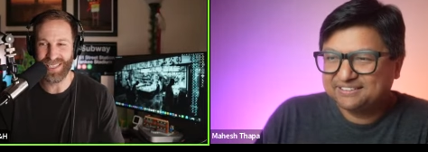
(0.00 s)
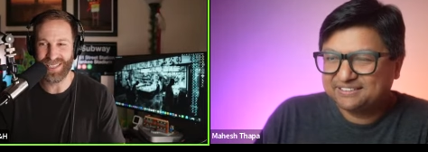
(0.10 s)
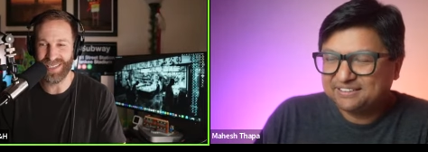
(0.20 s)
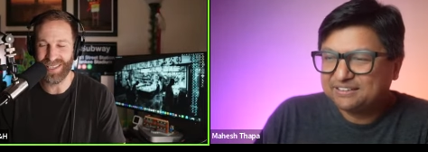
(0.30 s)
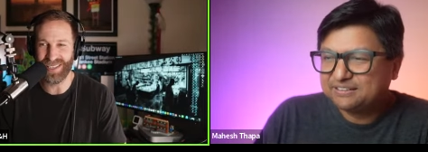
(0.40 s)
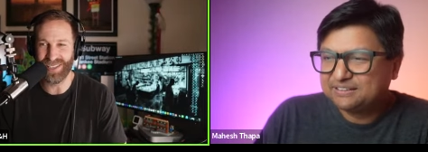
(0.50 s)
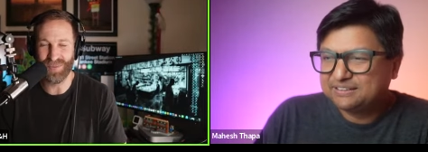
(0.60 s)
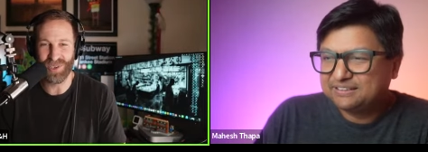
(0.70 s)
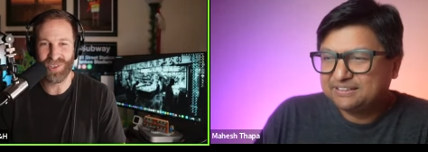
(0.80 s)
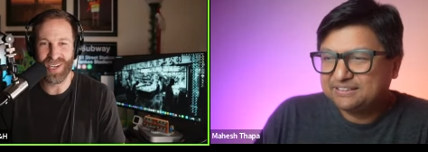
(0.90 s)
Speaker 1: us a, a
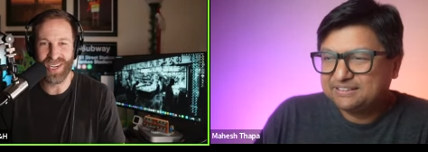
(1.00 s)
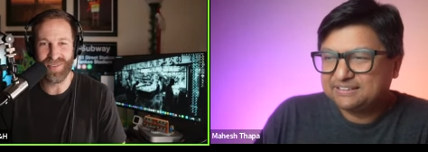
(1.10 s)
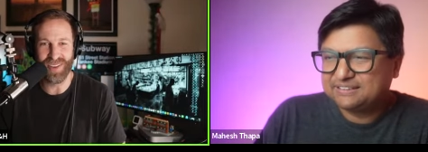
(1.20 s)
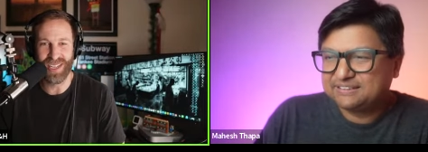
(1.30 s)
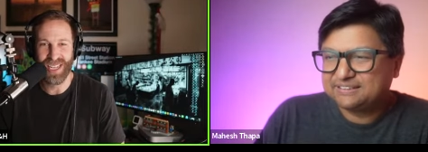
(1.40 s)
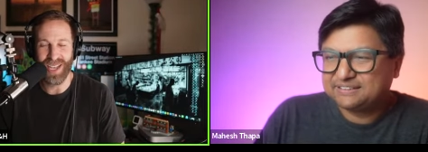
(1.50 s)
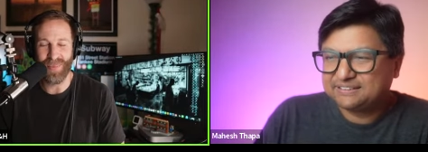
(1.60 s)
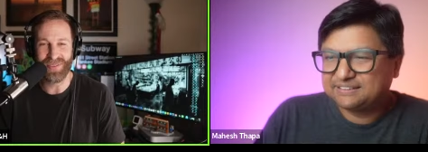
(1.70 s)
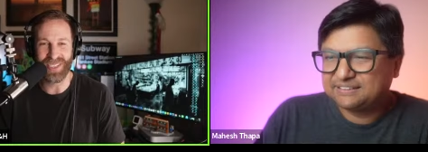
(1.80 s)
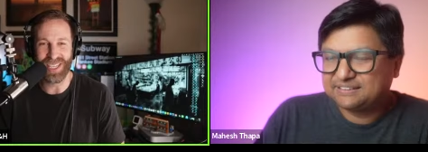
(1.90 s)
little more creative. I
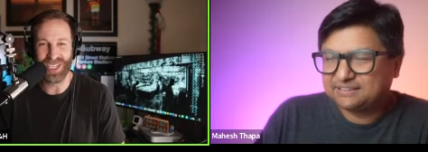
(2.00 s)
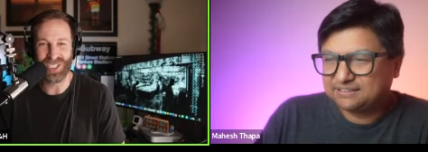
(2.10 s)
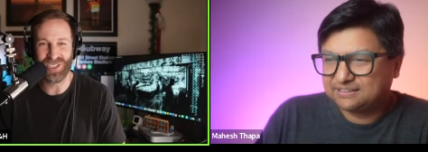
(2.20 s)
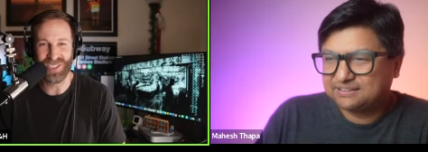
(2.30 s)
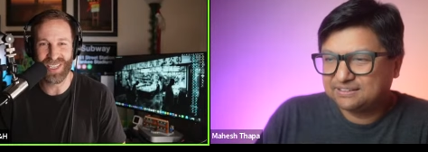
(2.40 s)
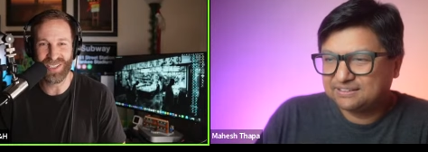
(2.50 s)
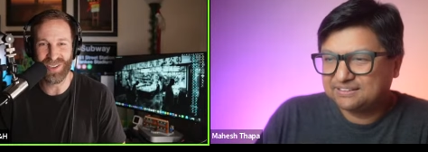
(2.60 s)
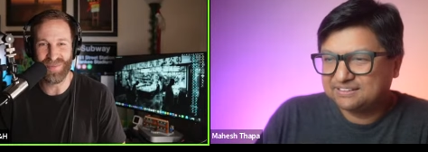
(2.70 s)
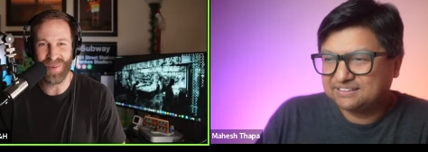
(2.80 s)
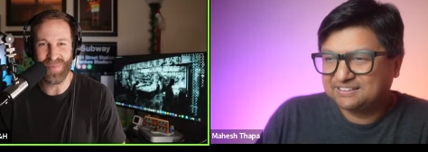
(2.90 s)
might have to dust off,
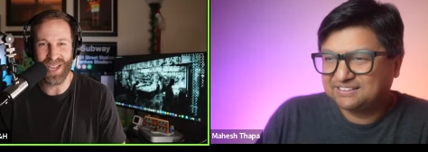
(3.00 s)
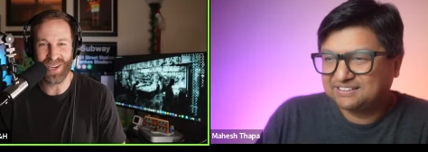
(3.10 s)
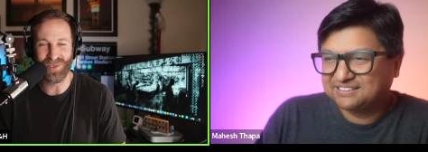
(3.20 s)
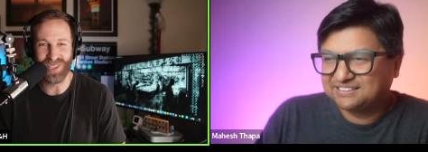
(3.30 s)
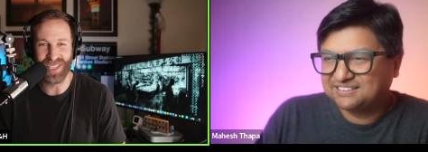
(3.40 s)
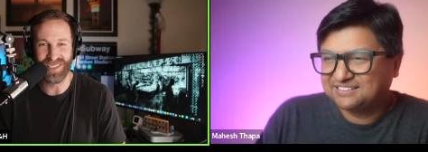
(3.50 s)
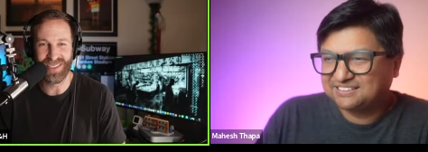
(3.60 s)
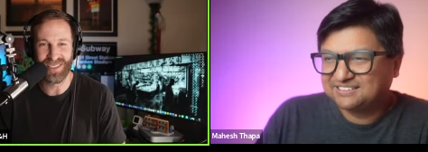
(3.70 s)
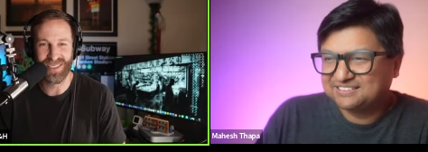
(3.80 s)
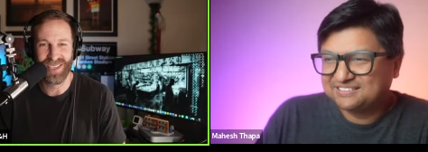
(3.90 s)
dust off my macro
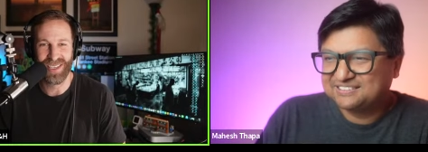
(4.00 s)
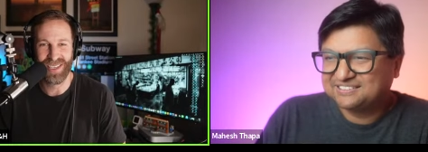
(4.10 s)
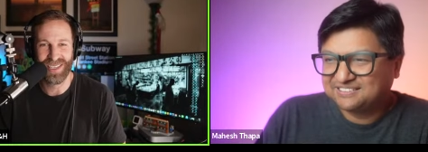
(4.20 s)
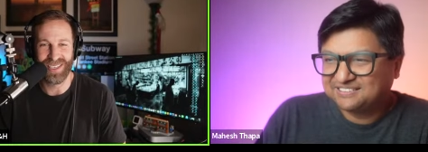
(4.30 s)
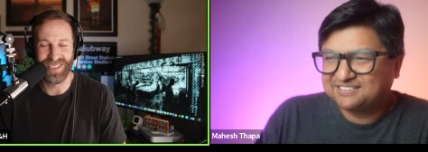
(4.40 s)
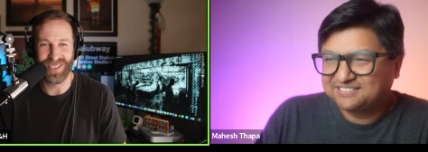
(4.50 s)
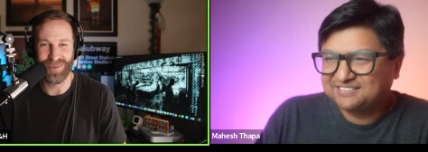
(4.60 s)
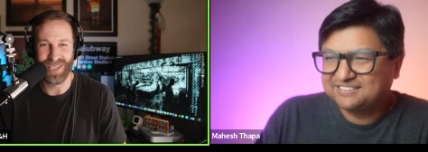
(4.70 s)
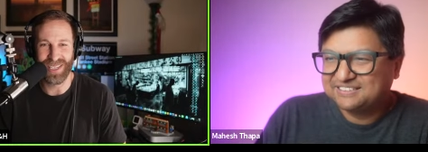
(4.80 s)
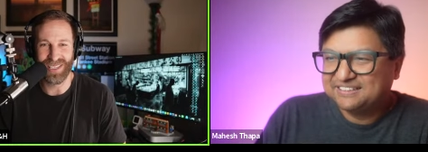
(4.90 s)
lens and
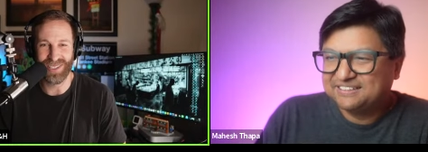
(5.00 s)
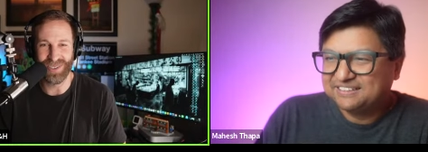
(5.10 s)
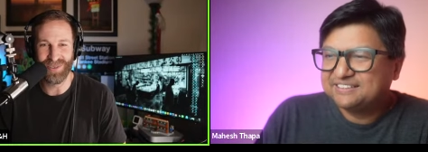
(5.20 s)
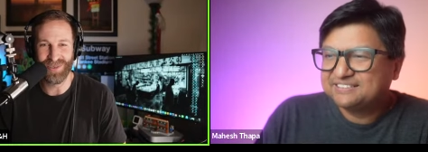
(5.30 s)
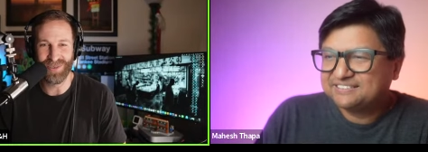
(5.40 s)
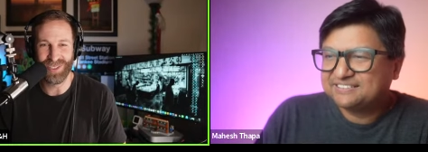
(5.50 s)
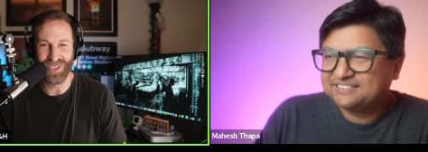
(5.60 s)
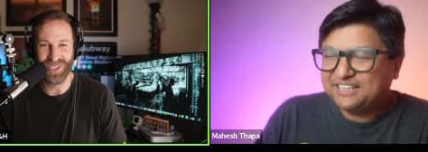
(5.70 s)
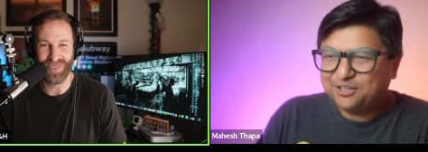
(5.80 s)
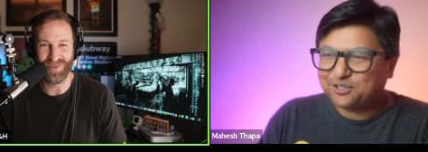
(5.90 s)
see what I can do.
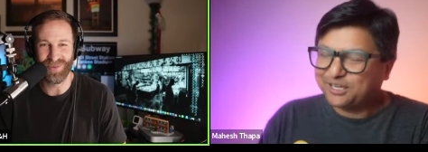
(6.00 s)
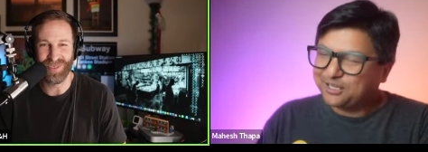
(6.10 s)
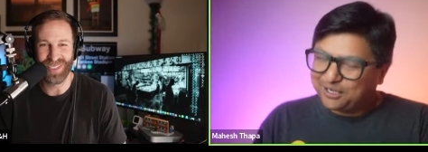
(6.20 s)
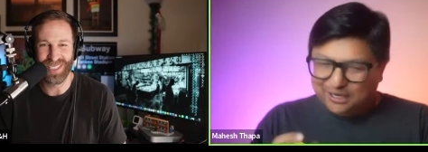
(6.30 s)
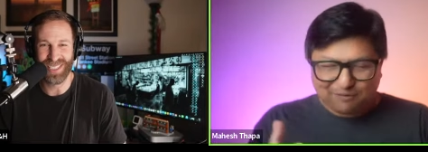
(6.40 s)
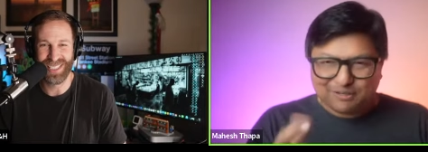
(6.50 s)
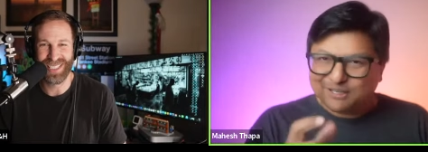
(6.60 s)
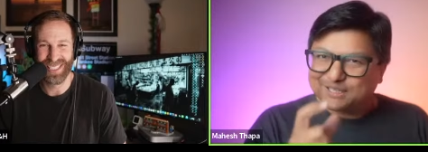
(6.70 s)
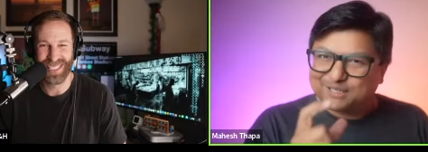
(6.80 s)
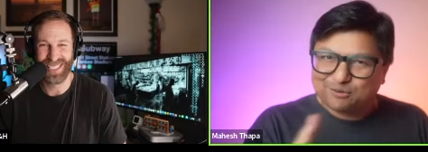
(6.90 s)
And,
Speaker 2: to... and, and, I'm
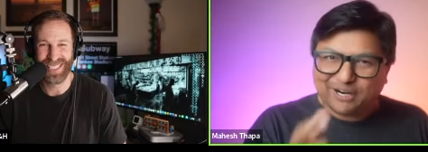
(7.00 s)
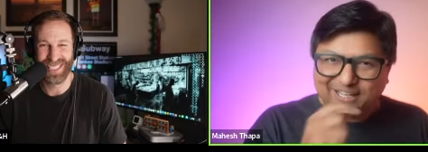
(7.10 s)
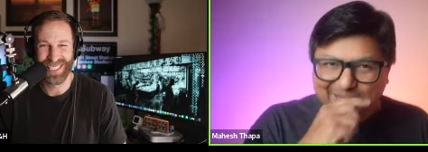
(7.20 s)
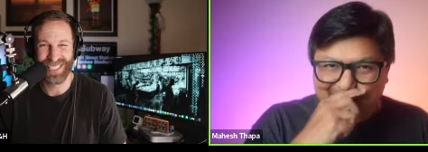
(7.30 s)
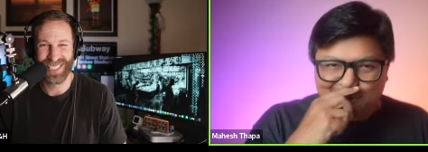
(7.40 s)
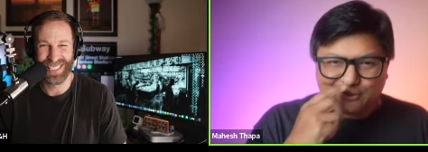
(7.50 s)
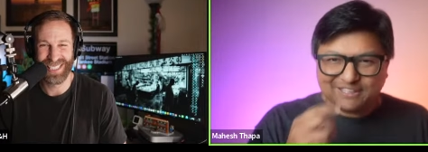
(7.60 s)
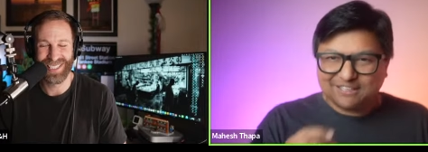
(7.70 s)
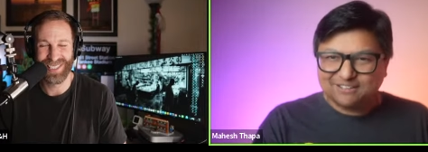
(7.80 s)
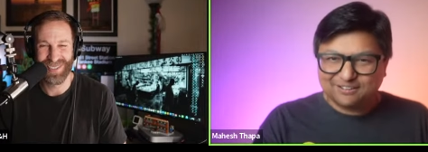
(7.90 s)
telling, try that, try
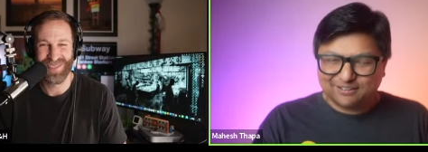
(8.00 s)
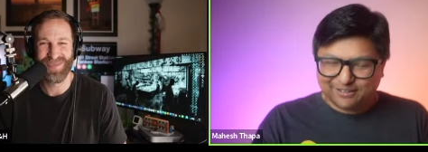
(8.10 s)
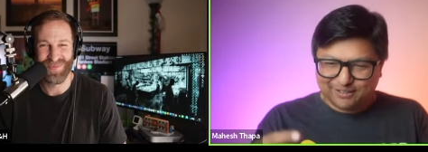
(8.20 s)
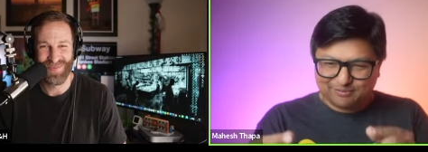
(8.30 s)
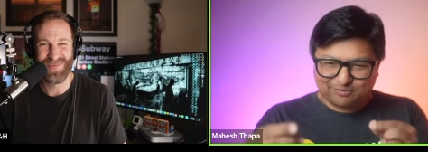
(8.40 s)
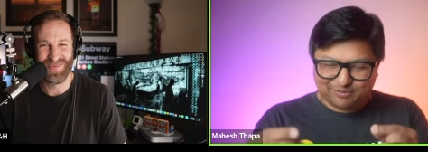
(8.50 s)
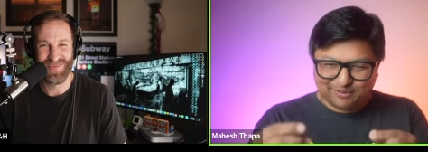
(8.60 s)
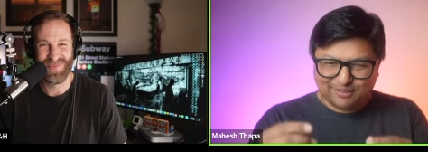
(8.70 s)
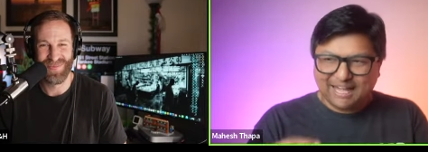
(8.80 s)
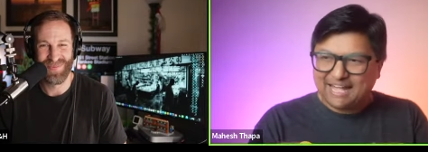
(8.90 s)
that little uh
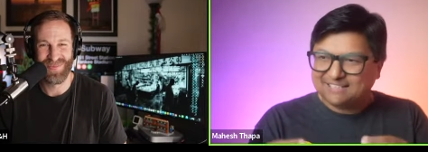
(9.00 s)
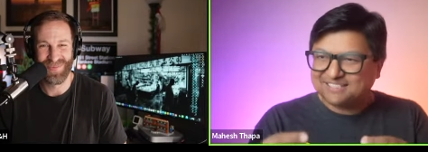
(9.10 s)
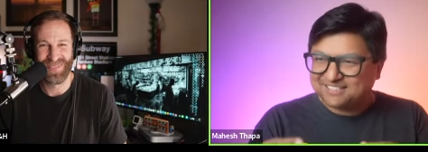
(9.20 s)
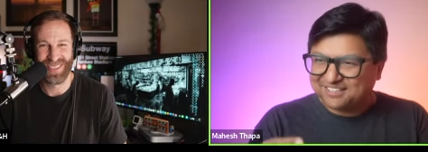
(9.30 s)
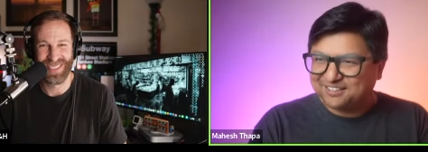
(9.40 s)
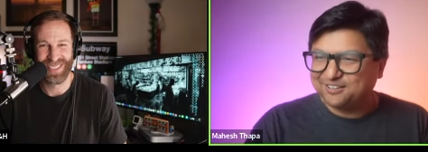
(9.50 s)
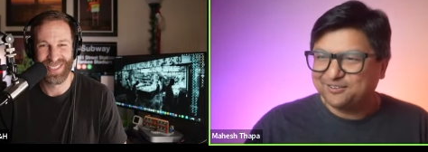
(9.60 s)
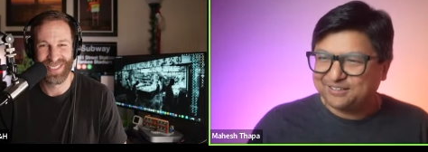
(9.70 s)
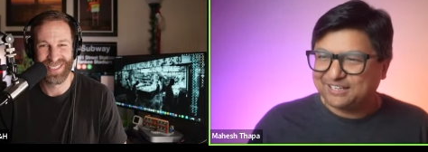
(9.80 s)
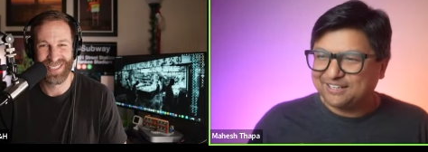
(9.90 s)
the hands thing. You
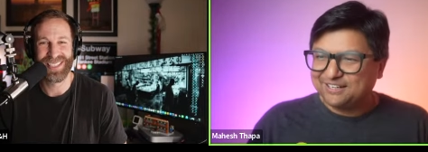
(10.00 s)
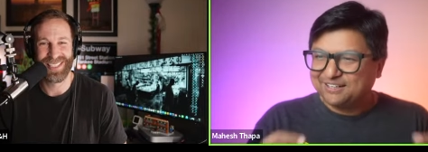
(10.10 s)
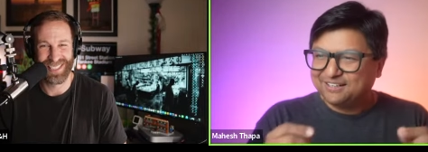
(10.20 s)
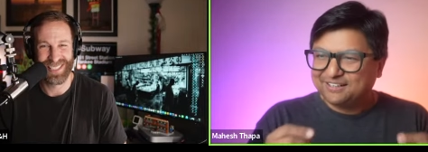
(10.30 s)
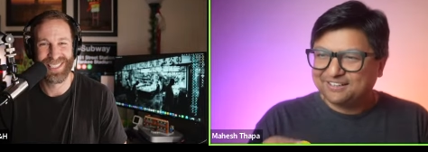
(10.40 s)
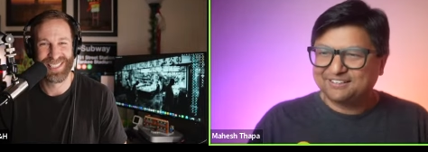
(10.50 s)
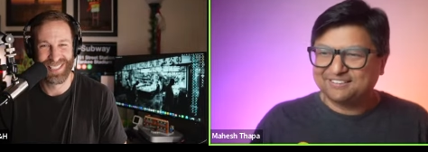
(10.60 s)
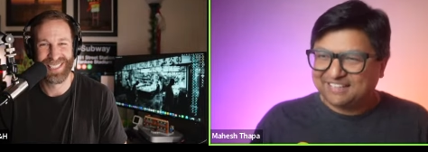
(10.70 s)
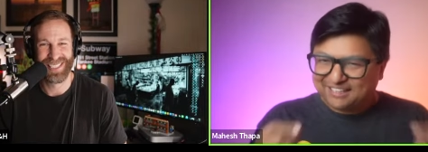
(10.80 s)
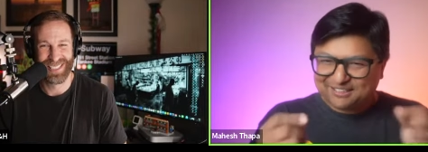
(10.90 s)
know that
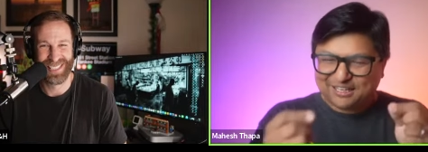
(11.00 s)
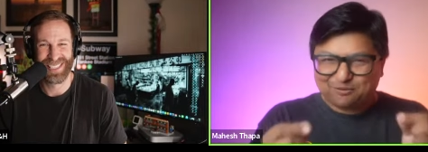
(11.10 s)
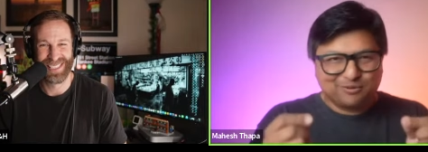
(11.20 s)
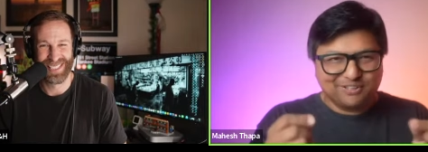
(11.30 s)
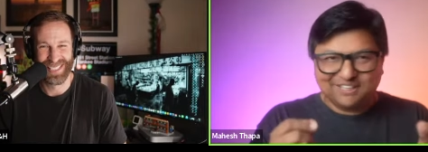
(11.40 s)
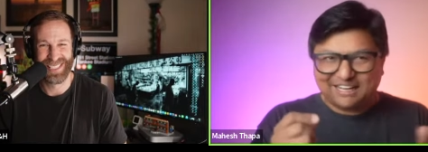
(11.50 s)
that, that really I,